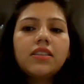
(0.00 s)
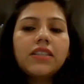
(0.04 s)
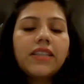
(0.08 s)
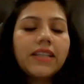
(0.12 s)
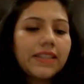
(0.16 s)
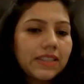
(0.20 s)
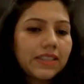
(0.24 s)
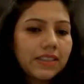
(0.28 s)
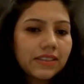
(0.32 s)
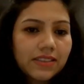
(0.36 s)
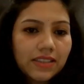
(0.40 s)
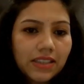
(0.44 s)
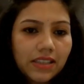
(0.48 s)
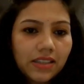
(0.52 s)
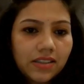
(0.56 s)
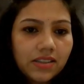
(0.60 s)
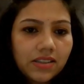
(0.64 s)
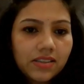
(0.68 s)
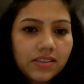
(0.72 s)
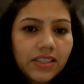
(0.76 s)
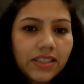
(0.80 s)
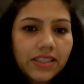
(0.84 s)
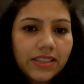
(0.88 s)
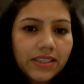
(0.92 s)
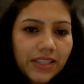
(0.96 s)

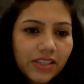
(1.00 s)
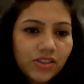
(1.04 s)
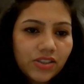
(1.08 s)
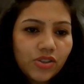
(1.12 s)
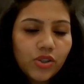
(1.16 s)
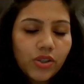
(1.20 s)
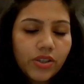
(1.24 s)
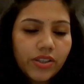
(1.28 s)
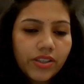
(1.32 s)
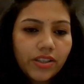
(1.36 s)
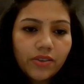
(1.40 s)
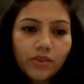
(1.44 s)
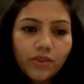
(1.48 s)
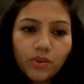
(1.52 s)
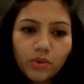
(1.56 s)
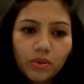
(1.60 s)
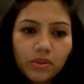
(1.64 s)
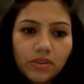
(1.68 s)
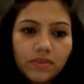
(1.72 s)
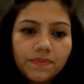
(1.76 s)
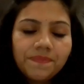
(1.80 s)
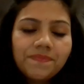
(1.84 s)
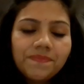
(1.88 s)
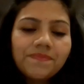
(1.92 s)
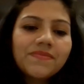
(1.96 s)
data engineer
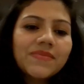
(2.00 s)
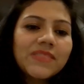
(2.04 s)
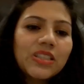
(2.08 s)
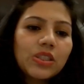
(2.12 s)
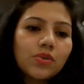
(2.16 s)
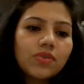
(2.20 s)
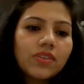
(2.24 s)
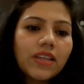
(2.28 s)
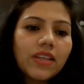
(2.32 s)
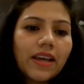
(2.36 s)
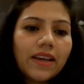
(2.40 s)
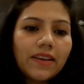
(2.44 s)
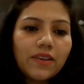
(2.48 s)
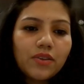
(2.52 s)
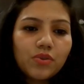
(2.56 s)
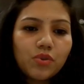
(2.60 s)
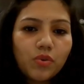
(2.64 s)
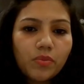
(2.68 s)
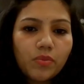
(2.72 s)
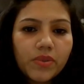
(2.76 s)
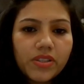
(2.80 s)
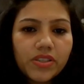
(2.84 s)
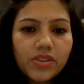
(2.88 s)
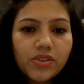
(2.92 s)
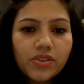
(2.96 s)
role. So thank you so